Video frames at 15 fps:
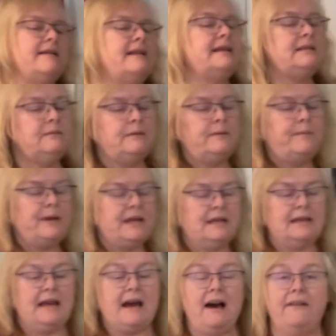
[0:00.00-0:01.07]
this would be in
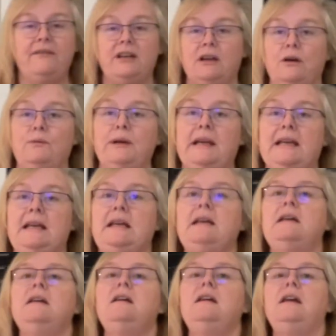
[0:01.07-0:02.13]
the oven already
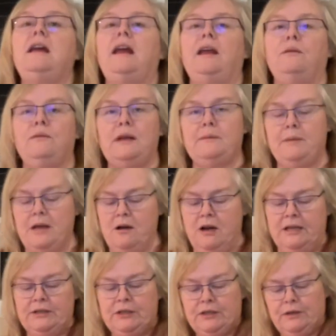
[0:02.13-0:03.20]
and we'd be
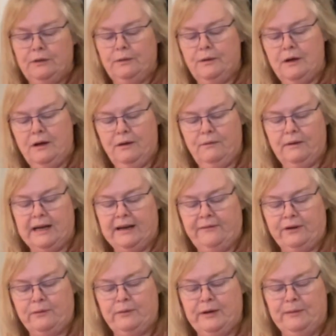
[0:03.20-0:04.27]
on to
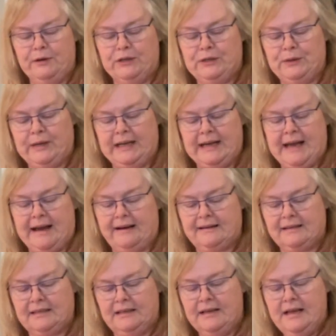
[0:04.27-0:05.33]
whatever we were doing next.